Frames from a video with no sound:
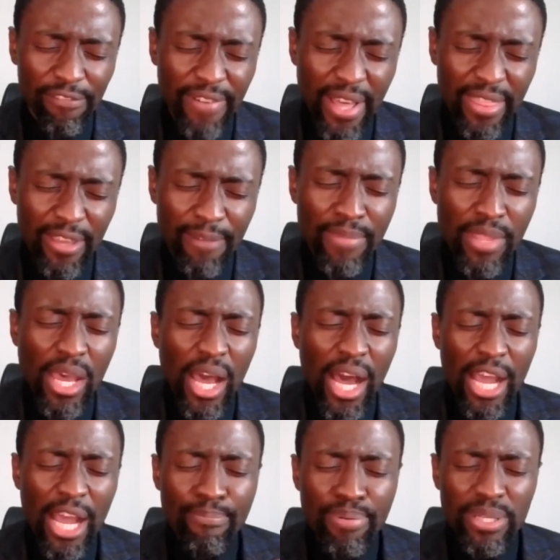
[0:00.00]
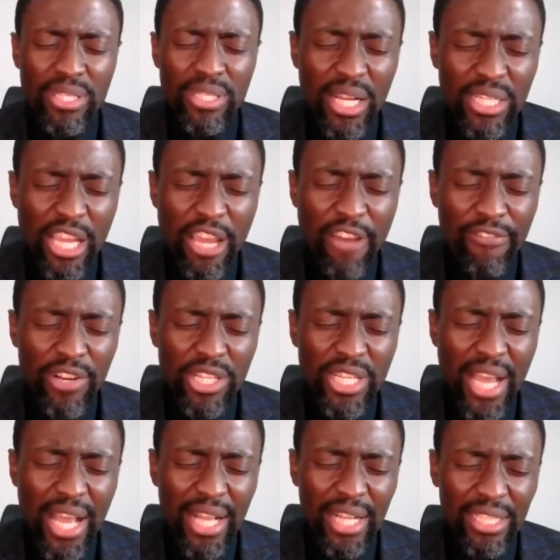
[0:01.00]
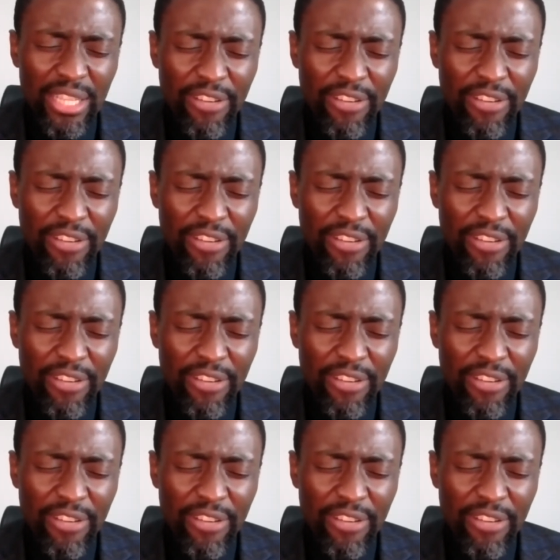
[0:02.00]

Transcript: Father, I present every child,